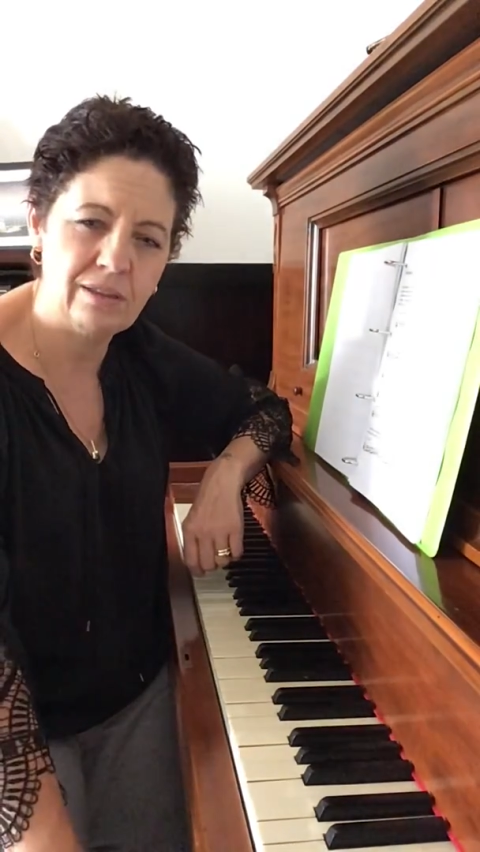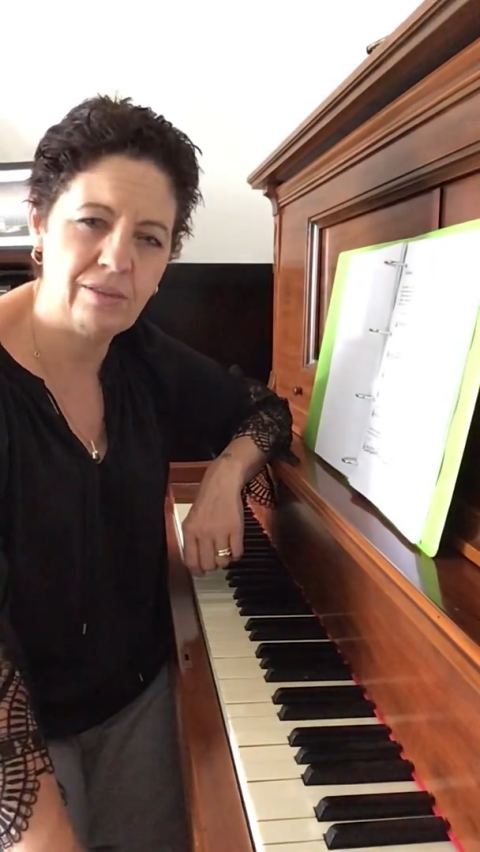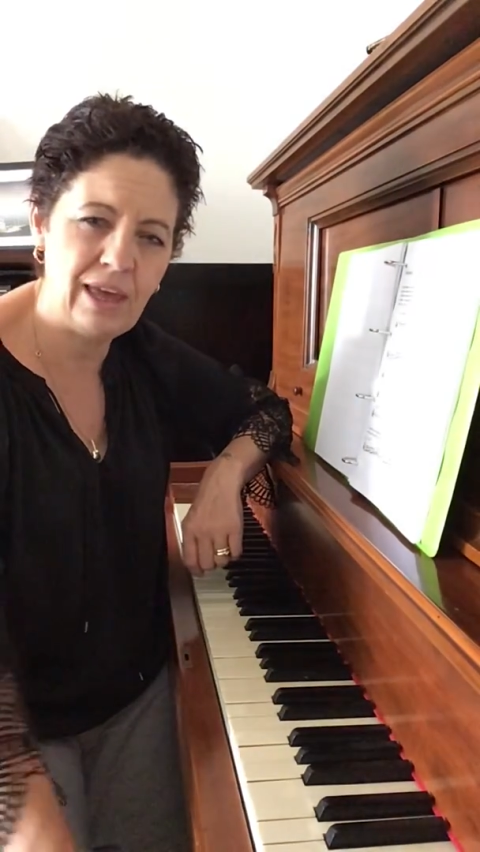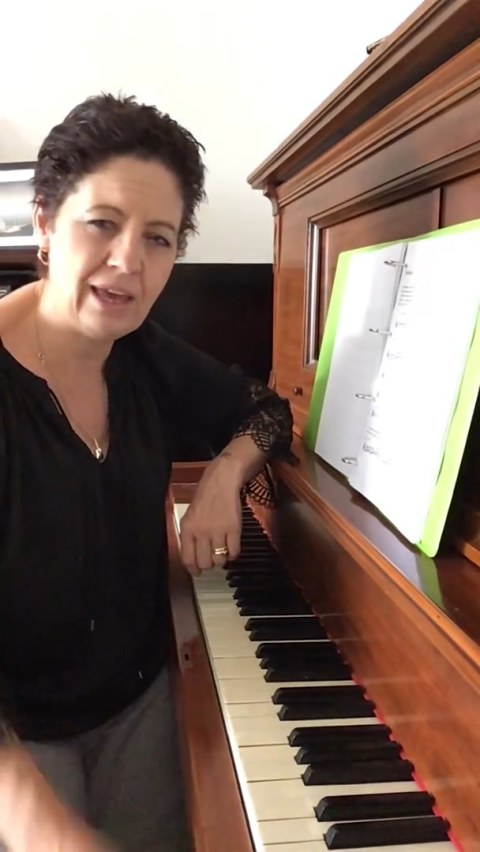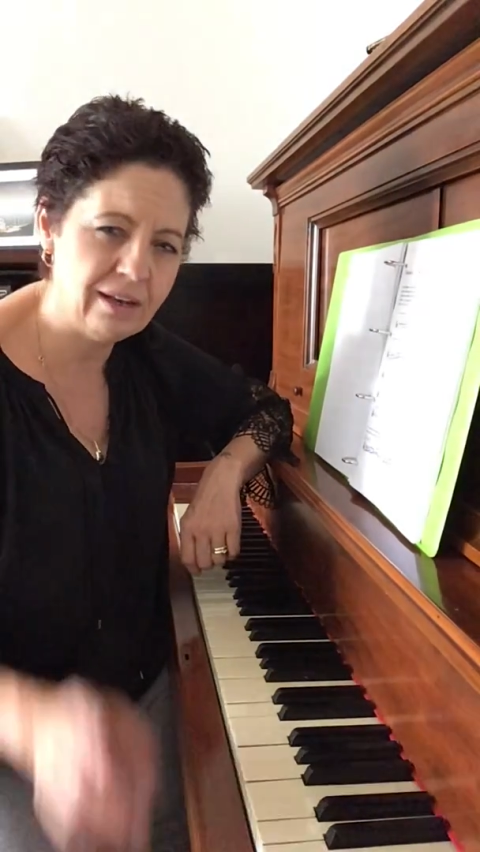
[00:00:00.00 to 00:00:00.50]

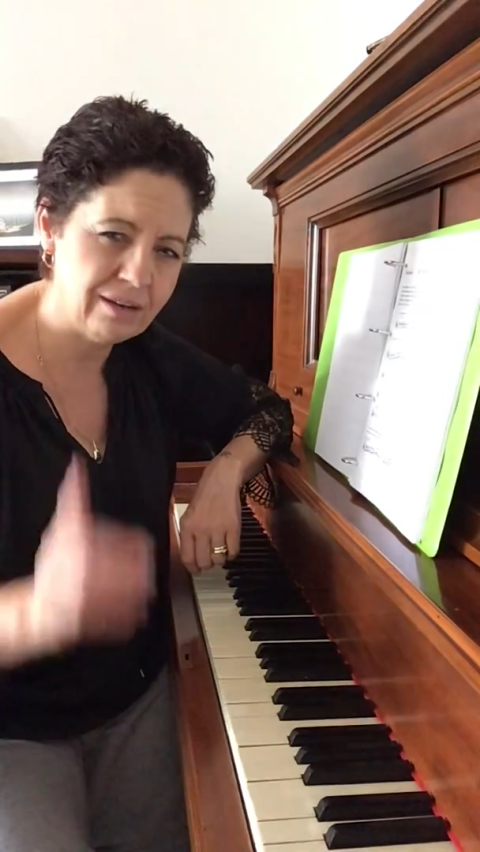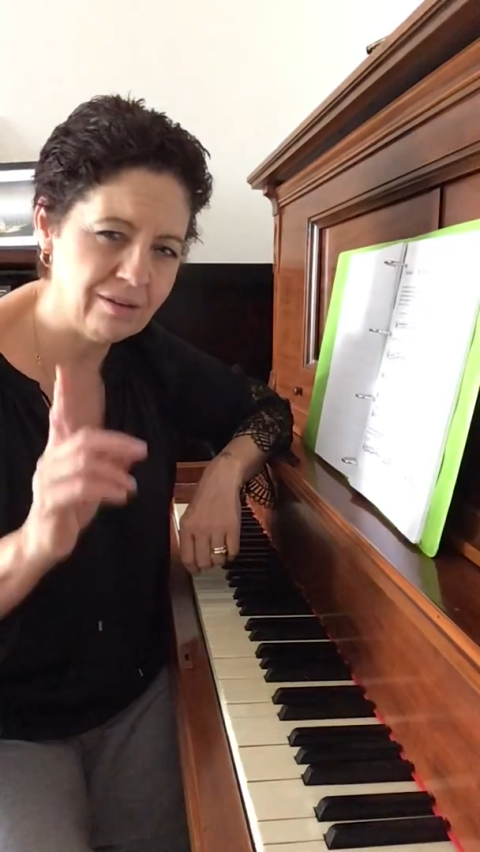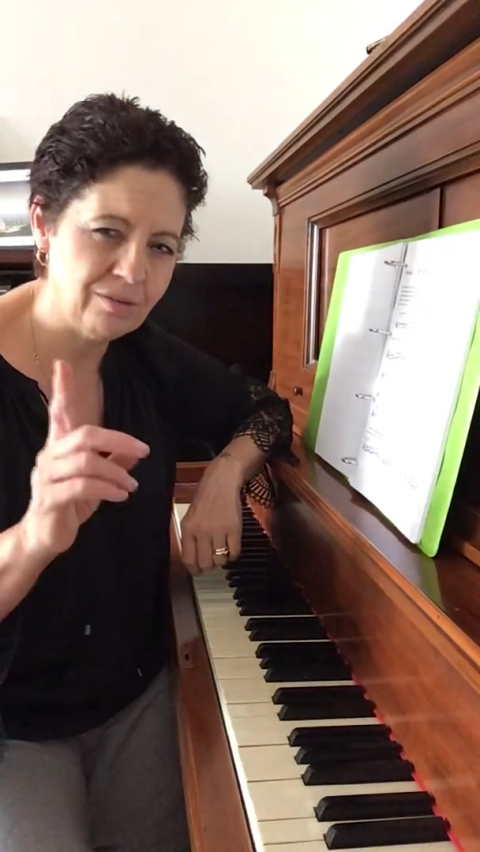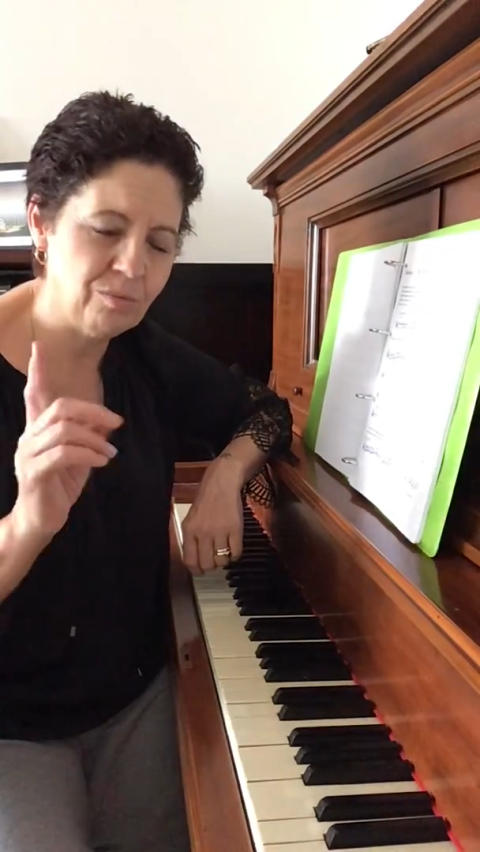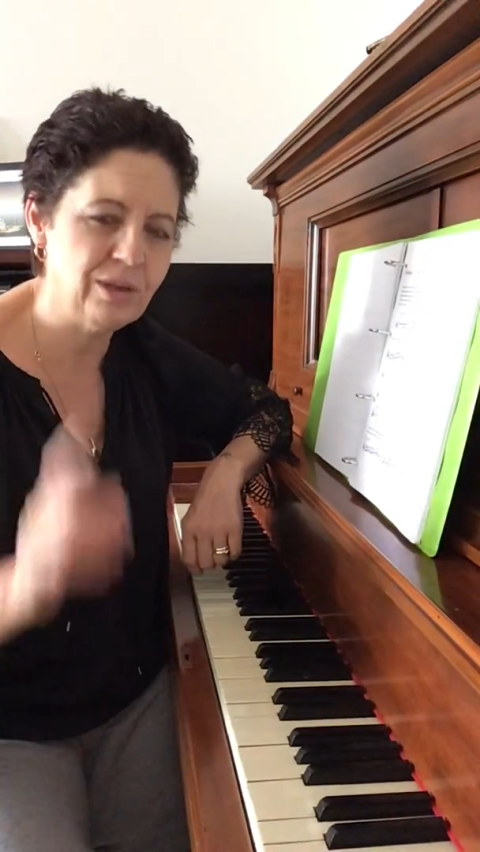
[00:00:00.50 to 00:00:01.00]
then
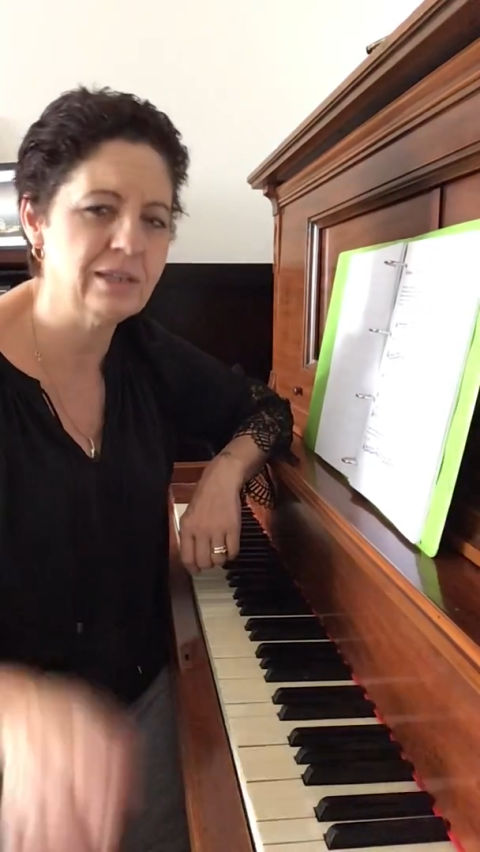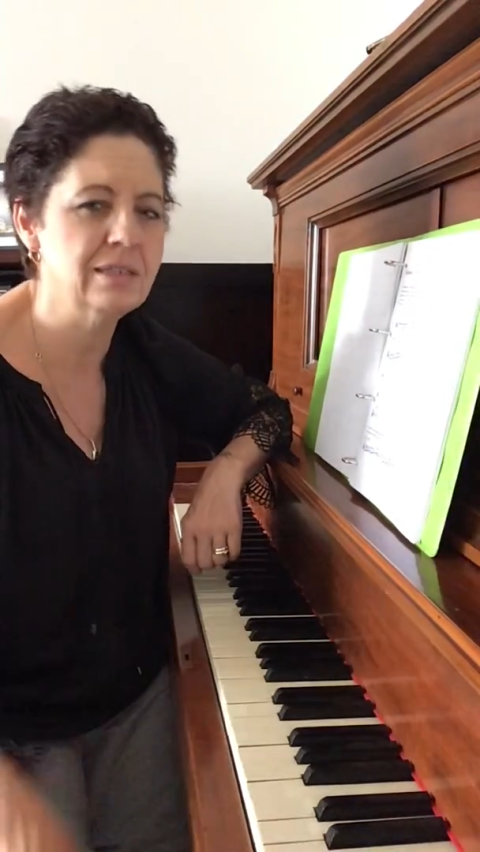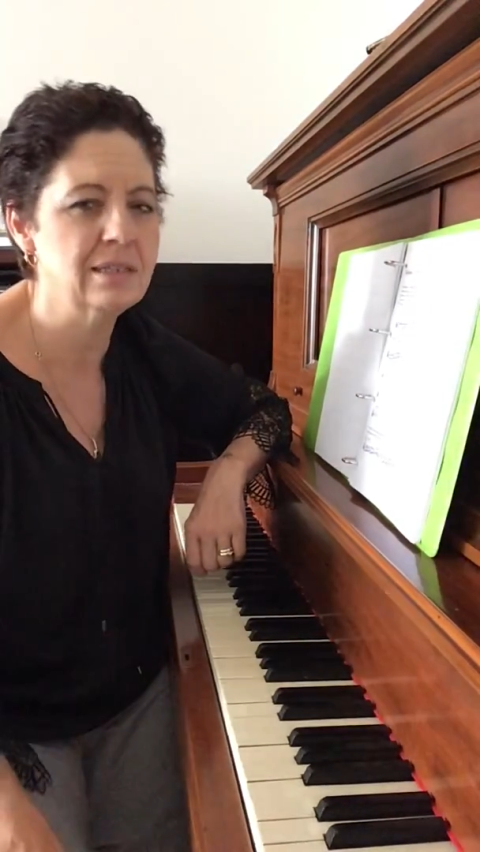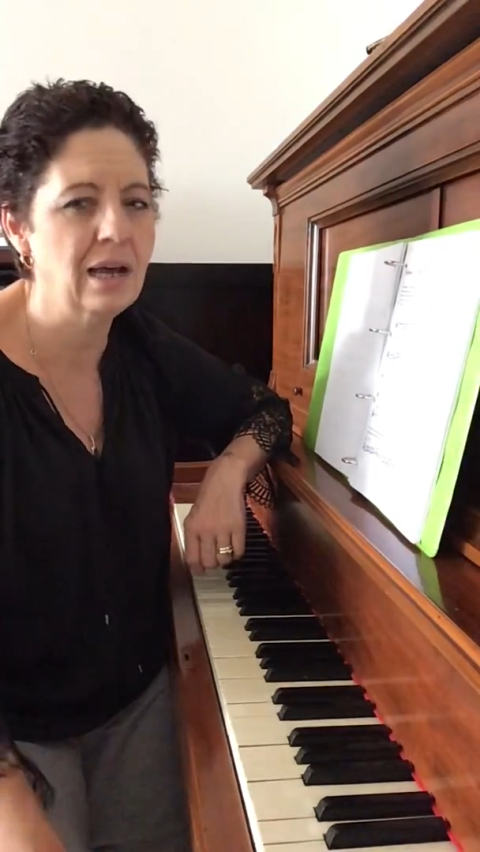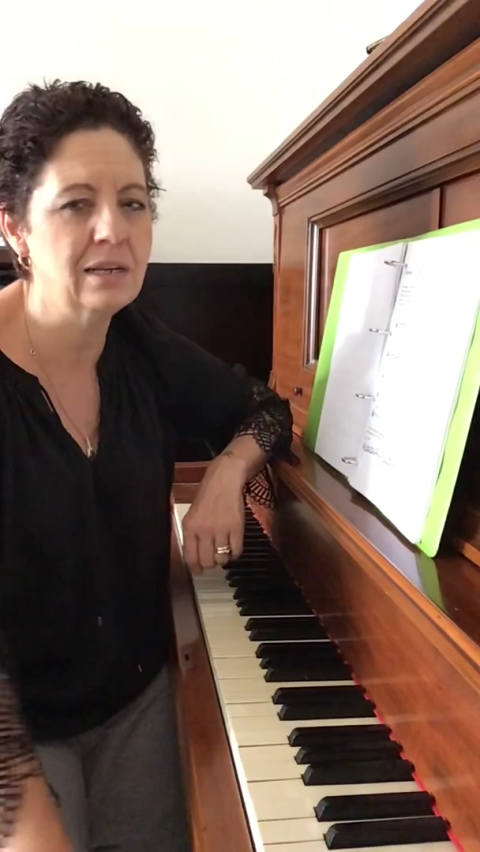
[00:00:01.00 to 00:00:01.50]
we can
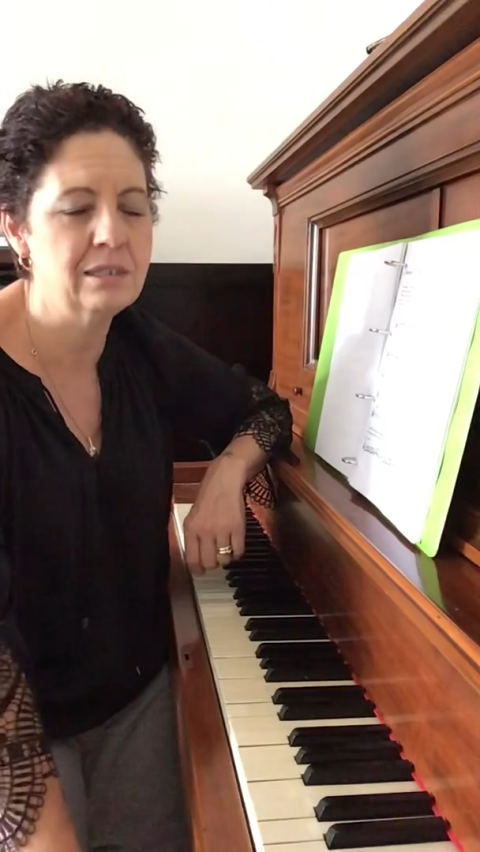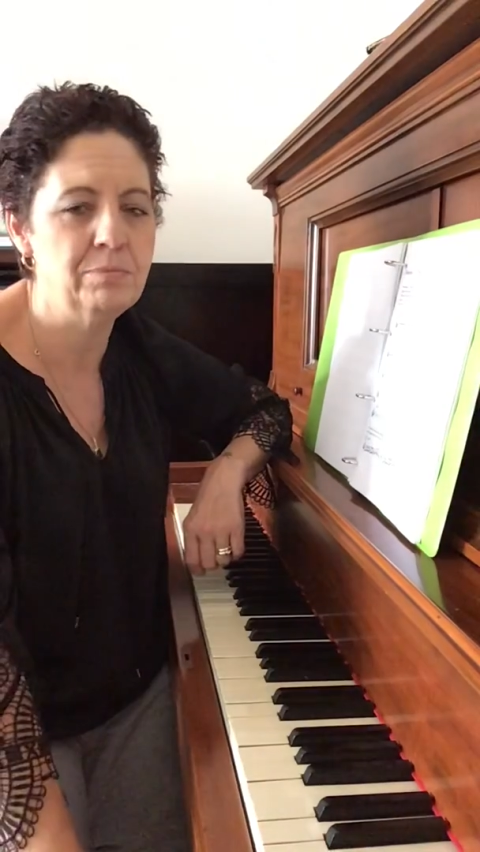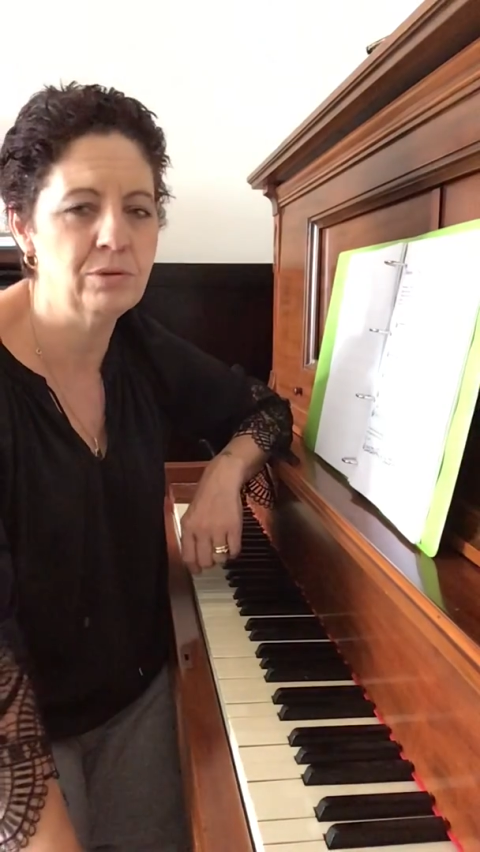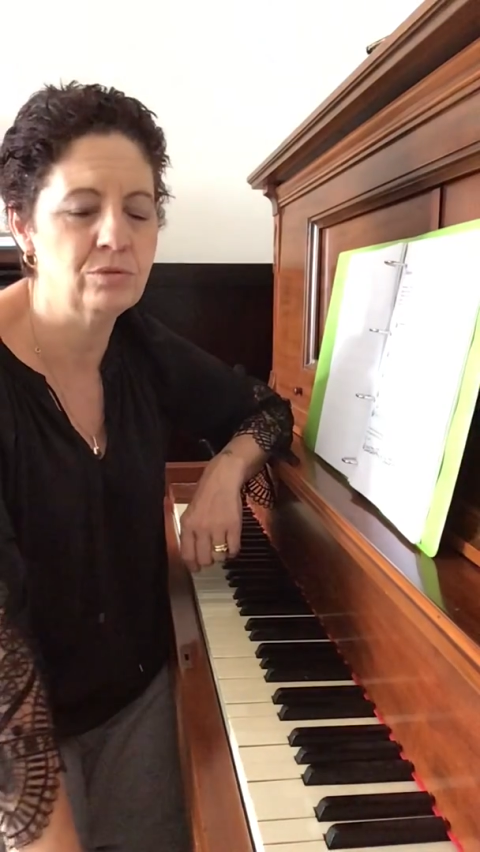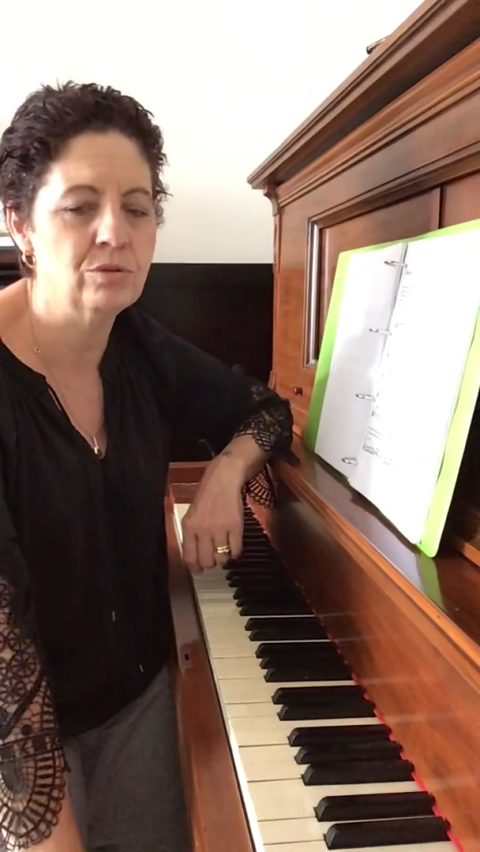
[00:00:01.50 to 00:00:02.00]
start to build